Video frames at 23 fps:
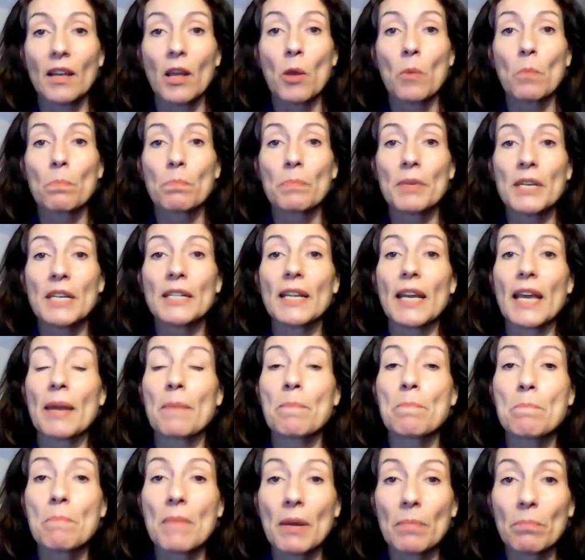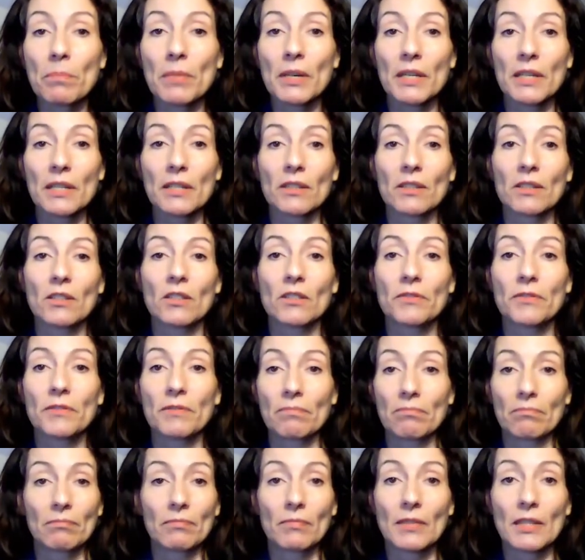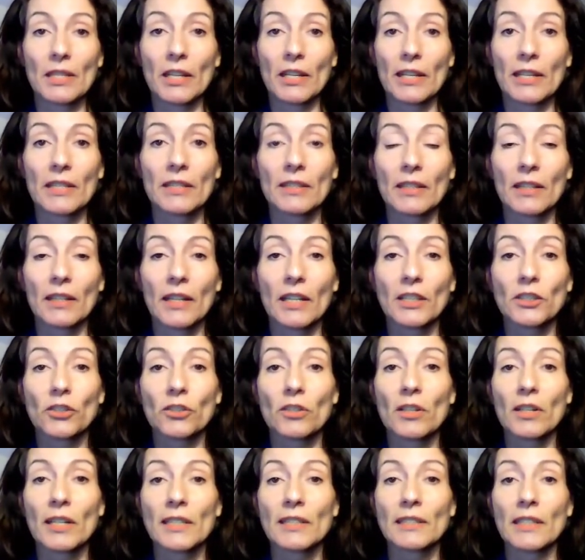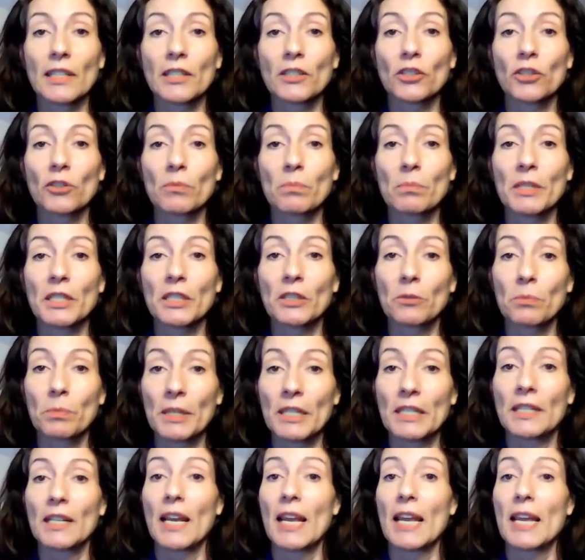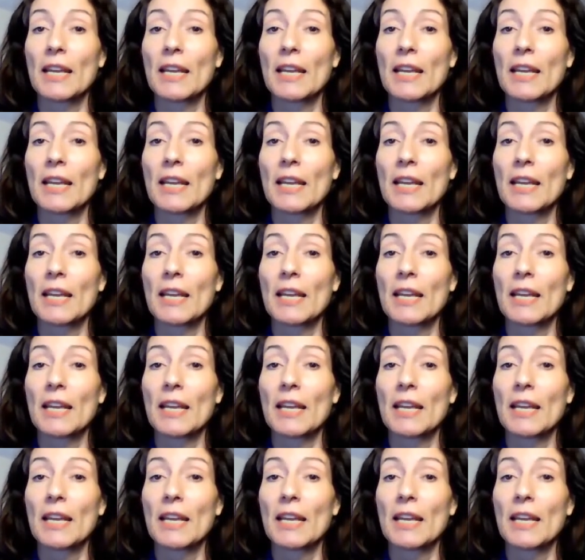Being a member of the international organization means being